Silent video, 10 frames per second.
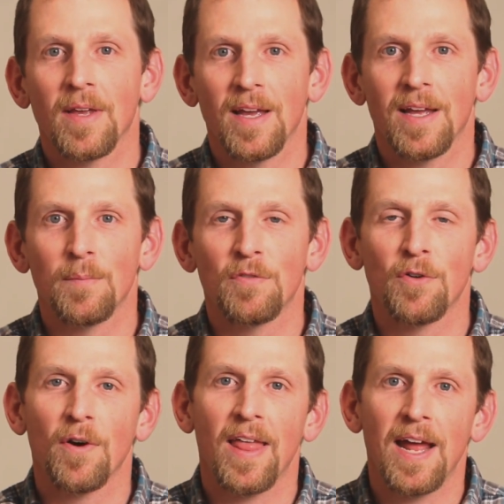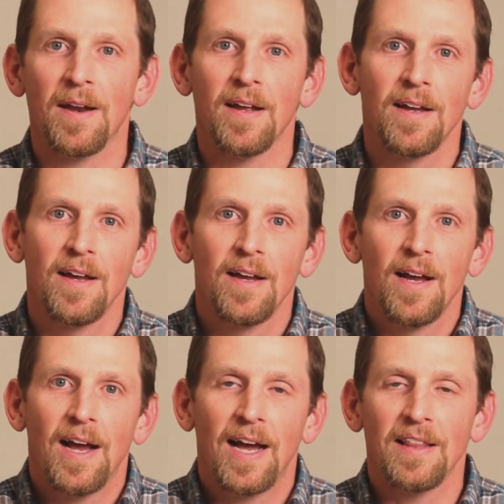And before that,
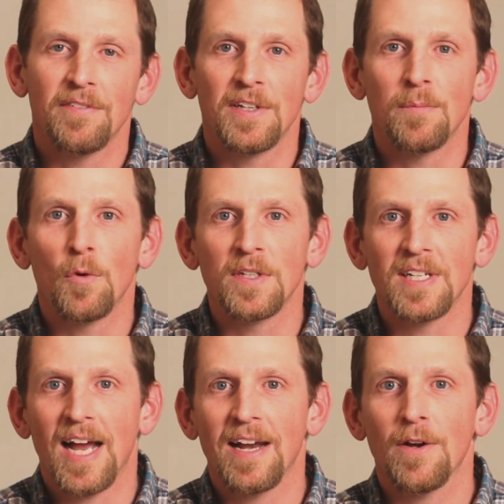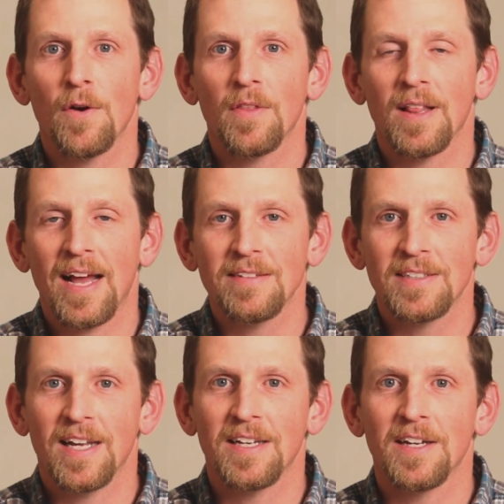I lived in Boise, Idaho the last
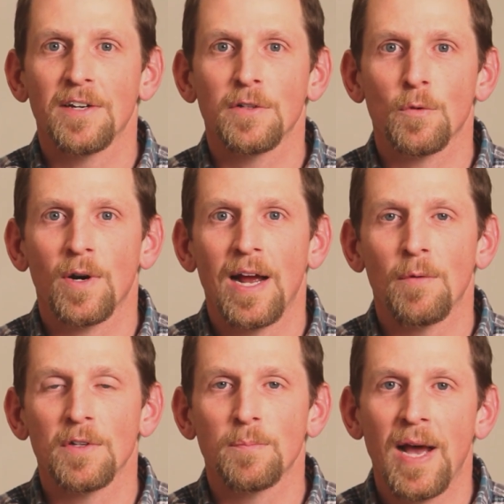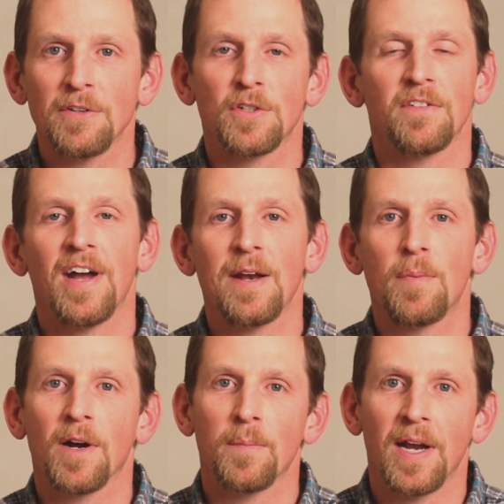10 years, where I was pastor of Hyde
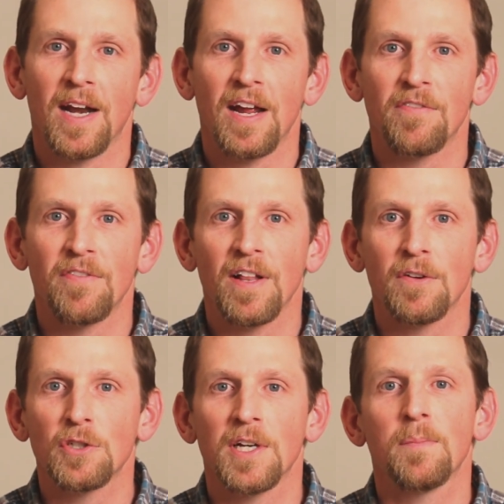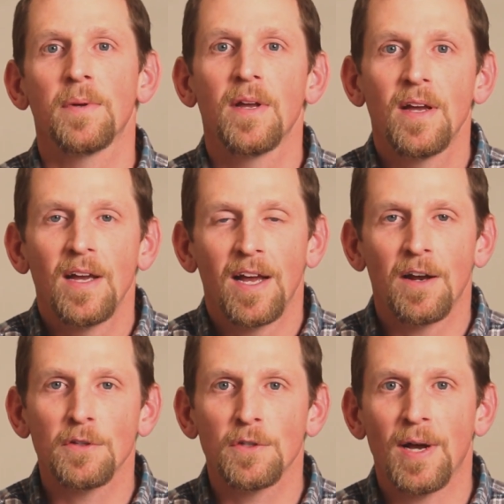Park Mennonite Fellowship, and
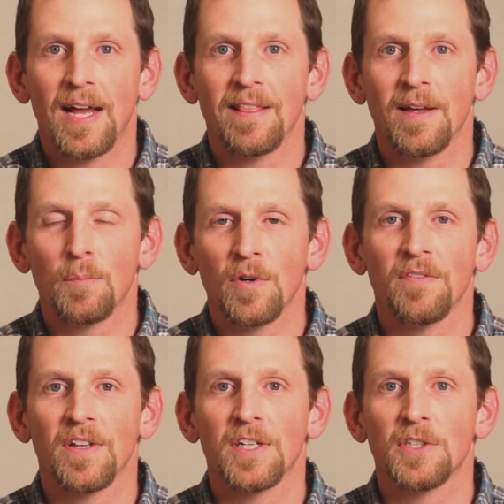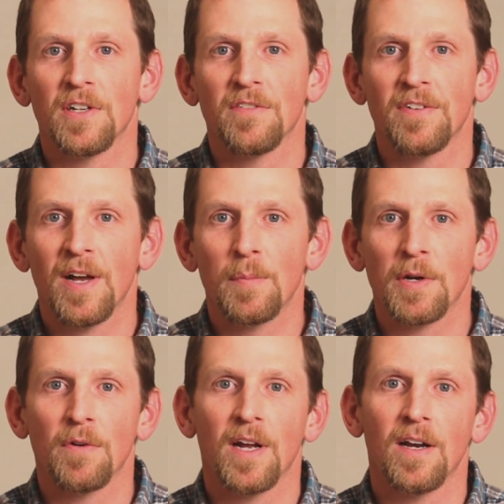also had the privilege of helping
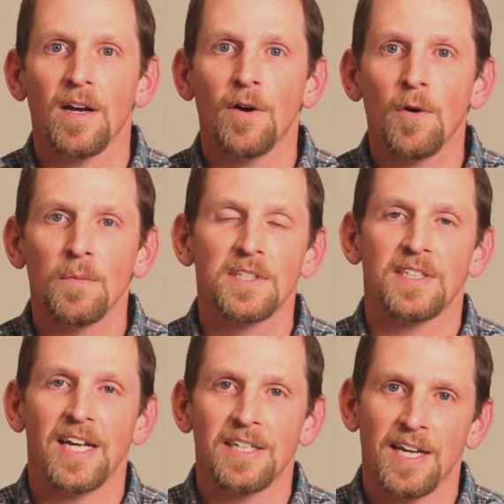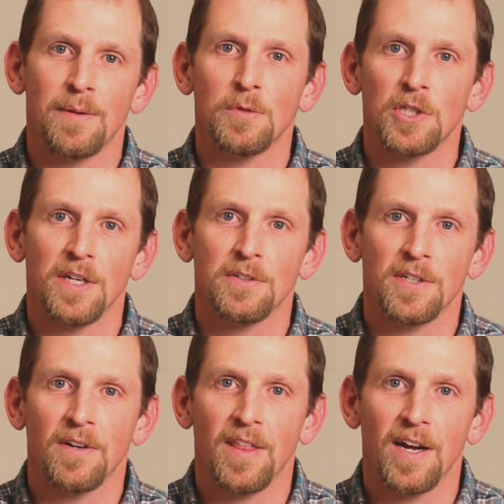run a homeless daytime
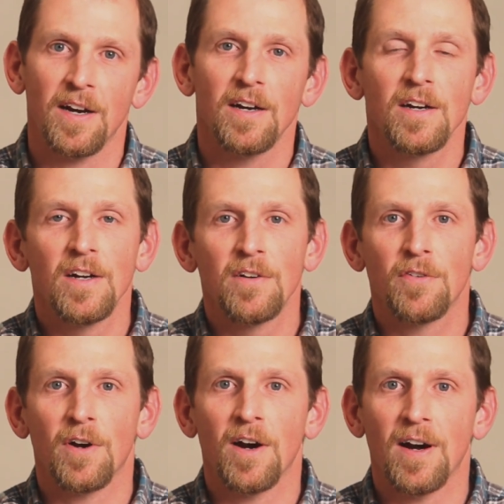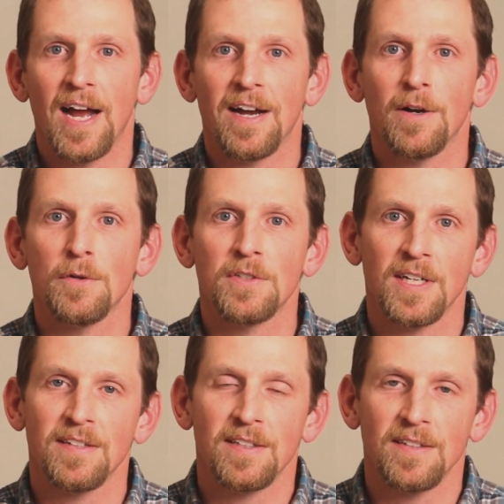shelter there for our Idaho
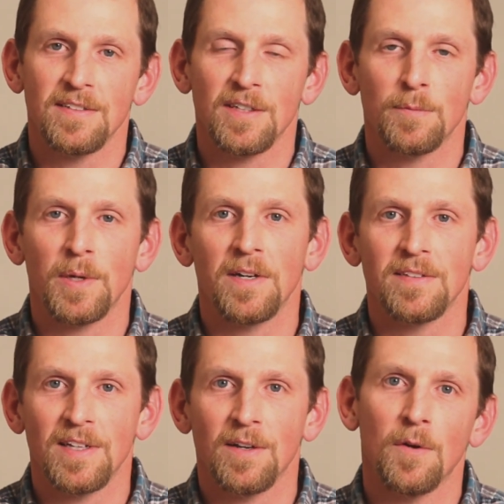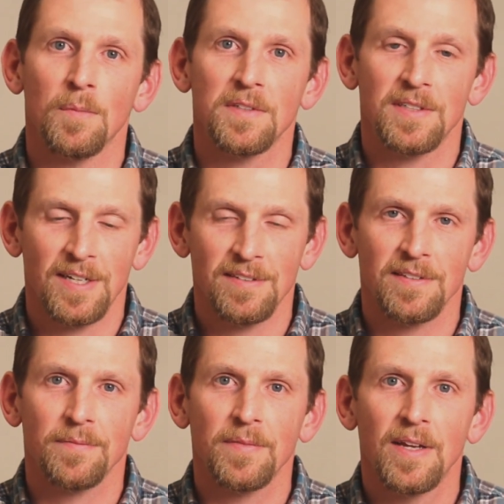citizens experiencing
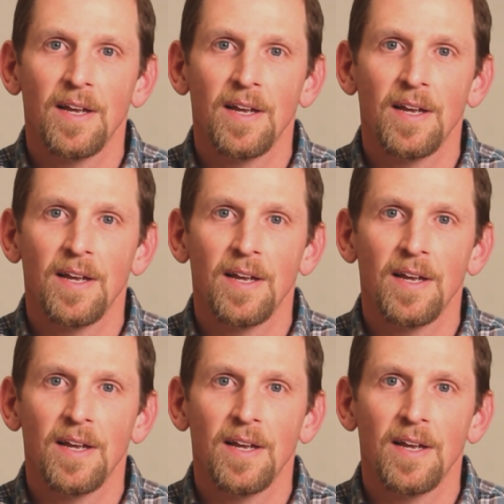homelessness.